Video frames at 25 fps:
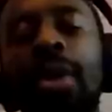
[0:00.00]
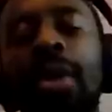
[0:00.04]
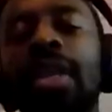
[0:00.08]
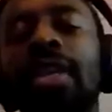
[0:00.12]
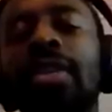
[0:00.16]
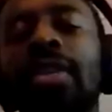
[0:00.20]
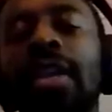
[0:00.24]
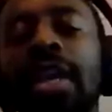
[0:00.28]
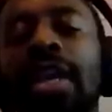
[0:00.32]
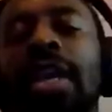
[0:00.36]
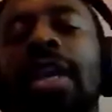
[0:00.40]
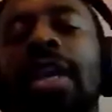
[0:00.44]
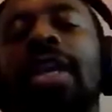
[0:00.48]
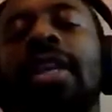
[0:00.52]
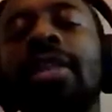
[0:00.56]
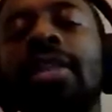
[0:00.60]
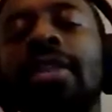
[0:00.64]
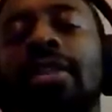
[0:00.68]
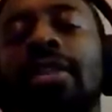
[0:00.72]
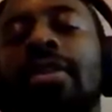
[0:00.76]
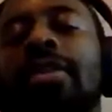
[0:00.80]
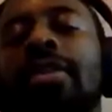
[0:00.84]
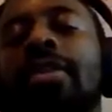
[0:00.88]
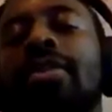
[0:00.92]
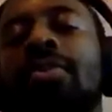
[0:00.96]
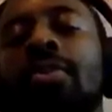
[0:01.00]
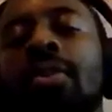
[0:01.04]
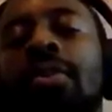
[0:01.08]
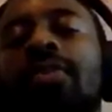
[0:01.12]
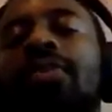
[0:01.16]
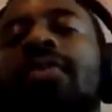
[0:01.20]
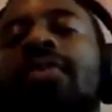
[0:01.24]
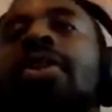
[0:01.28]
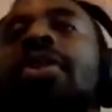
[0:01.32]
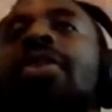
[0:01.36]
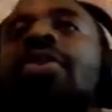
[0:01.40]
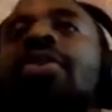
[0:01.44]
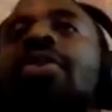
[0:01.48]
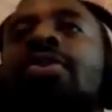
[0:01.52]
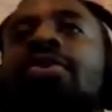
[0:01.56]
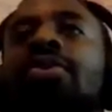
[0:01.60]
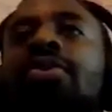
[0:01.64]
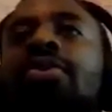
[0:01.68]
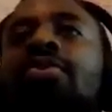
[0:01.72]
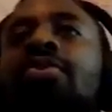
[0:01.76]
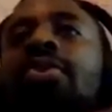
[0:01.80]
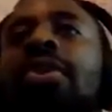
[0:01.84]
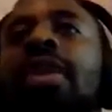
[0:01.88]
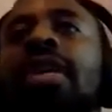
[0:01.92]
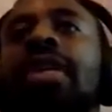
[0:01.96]
is, I get the 12:30 shots
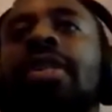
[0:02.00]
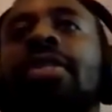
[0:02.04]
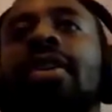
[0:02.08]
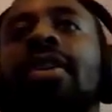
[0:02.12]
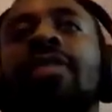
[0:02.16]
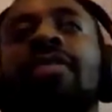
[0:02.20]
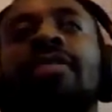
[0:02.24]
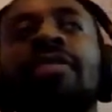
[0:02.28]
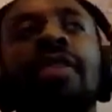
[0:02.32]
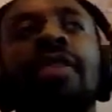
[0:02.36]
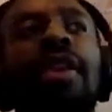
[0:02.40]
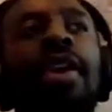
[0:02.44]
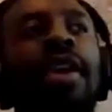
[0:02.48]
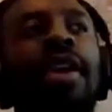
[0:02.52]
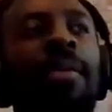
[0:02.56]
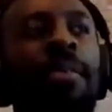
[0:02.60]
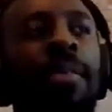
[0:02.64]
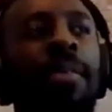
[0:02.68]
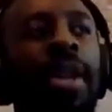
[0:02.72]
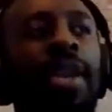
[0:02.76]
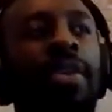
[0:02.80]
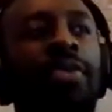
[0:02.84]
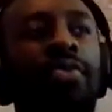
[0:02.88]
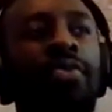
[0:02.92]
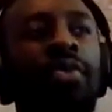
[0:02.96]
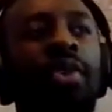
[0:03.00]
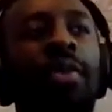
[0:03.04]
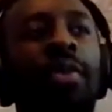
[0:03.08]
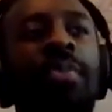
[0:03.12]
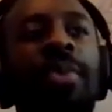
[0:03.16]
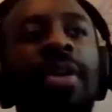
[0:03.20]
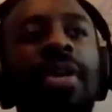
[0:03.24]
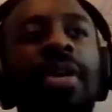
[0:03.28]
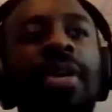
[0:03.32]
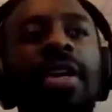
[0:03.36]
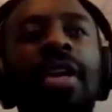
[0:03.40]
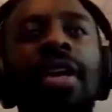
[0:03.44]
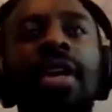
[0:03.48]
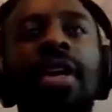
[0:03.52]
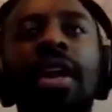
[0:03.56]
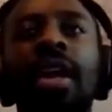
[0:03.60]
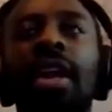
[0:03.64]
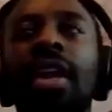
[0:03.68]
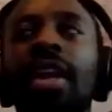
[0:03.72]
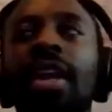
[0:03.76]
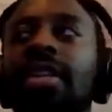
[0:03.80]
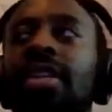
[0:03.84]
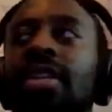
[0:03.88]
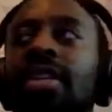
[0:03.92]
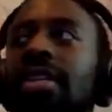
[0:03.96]
and all that stuff, but there's got to be
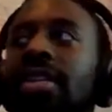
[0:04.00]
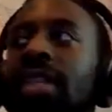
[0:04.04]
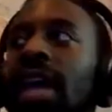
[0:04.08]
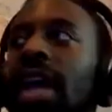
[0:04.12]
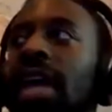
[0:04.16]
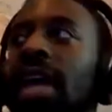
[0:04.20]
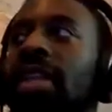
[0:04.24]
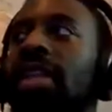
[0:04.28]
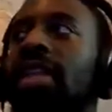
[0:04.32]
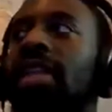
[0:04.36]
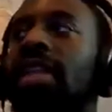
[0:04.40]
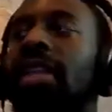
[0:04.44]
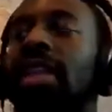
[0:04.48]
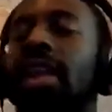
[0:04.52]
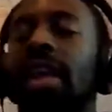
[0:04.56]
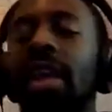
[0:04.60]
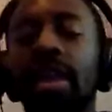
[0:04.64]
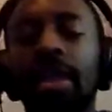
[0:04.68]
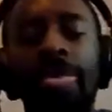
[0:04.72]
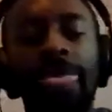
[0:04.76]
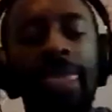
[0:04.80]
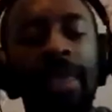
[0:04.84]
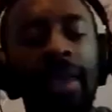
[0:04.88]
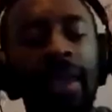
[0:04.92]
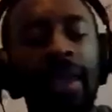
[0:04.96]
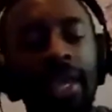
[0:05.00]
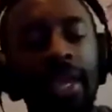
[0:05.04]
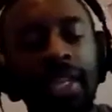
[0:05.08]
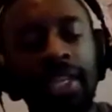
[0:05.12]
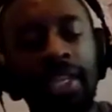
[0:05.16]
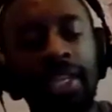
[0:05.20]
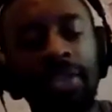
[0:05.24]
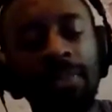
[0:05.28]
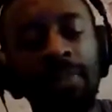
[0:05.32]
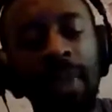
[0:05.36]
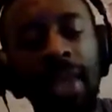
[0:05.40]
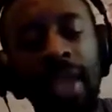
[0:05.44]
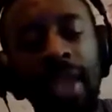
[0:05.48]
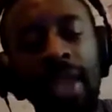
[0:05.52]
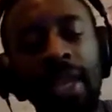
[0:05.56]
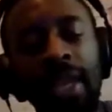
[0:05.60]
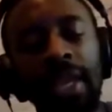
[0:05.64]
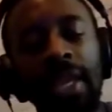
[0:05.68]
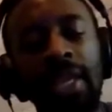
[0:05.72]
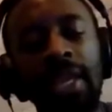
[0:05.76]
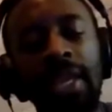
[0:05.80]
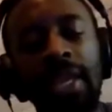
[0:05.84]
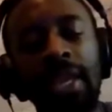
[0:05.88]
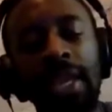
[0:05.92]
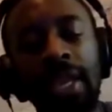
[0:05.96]
an understanding that in
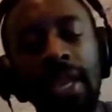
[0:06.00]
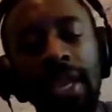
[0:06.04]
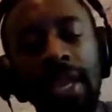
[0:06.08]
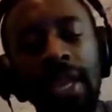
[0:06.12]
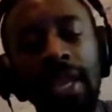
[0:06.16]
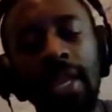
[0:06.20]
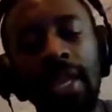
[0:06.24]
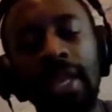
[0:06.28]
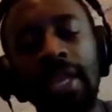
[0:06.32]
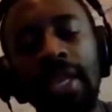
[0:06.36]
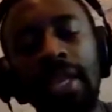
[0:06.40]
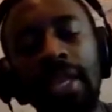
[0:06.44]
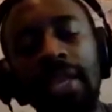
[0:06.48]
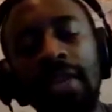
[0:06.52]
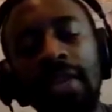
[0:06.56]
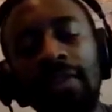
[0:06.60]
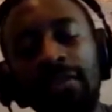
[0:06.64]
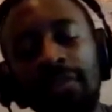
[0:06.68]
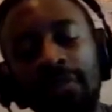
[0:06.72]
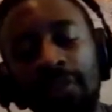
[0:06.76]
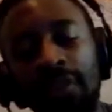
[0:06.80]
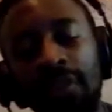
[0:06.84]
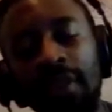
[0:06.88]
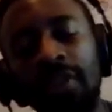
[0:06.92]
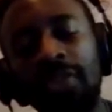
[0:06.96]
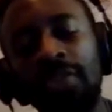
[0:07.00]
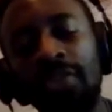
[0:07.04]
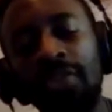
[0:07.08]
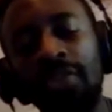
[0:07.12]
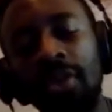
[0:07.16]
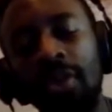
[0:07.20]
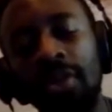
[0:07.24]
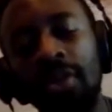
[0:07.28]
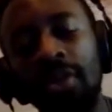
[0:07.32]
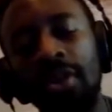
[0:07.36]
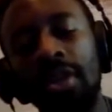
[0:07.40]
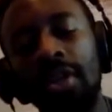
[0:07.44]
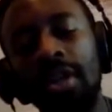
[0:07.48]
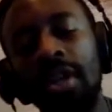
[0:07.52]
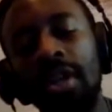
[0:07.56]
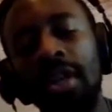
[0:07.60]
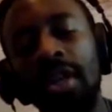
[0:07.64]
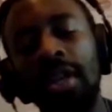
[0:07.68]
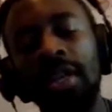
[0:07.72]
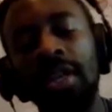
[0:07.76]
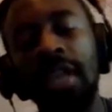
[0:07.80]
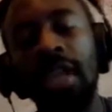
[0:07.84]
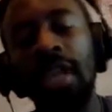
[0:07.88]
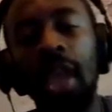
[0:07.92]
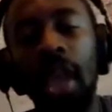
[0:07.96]
Spain, Italy, France, Holland,
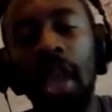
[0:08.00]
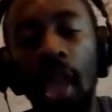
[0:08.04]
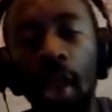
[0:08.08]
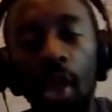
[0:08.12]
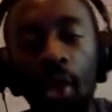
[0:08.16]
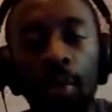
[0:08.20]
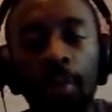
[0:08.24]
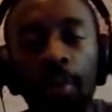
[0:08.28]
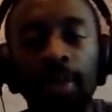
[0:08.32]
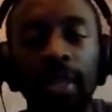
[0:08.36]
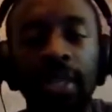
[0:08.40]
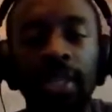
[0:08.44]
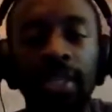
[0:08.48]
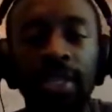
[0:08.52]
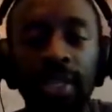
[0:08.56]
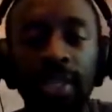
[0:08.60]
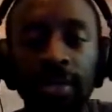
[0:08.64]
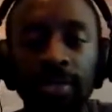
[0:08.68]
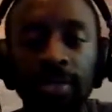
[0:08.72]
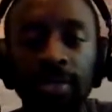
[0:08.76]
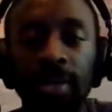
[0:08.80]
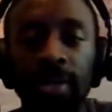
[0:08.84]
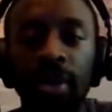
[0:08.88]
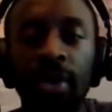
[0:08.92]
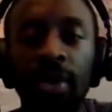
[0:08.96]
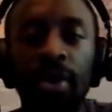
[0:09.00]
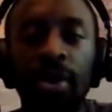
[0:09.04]
they help their teams out.